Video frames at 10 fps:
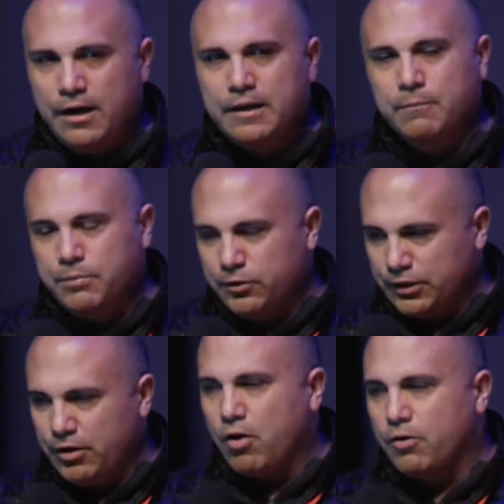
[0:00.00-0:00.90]
in
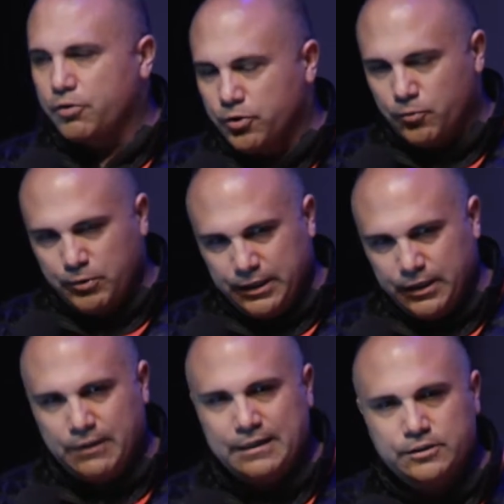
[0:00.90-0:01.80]
building our new arena
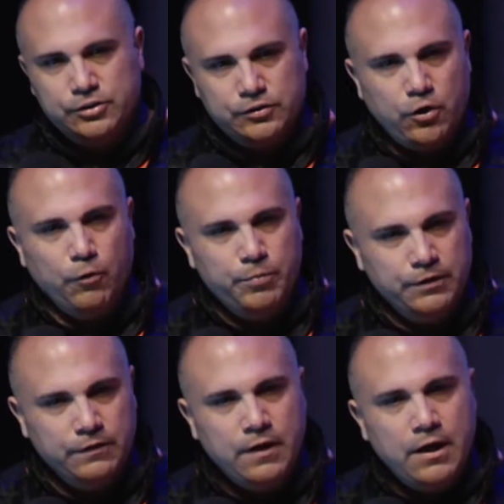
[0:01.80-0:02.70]
that just
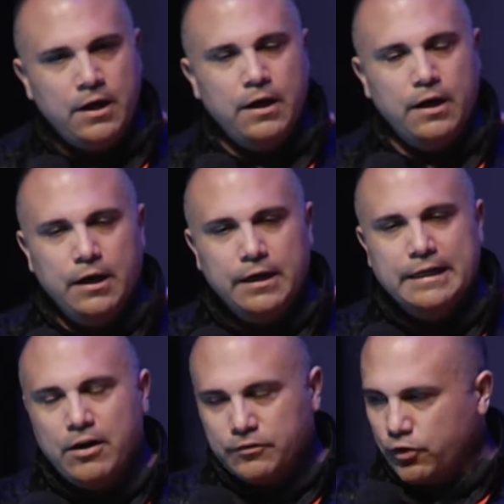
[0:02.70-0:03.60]
opened in
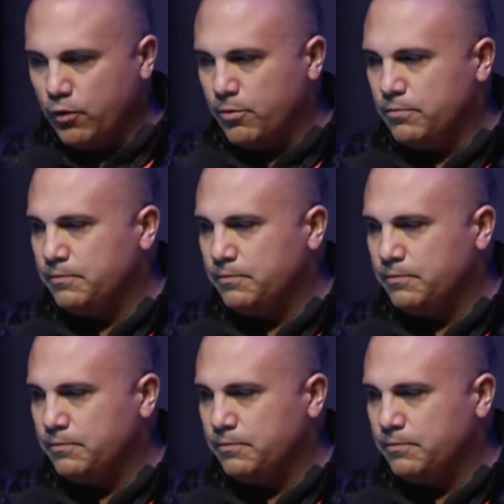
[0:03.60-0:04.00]
October.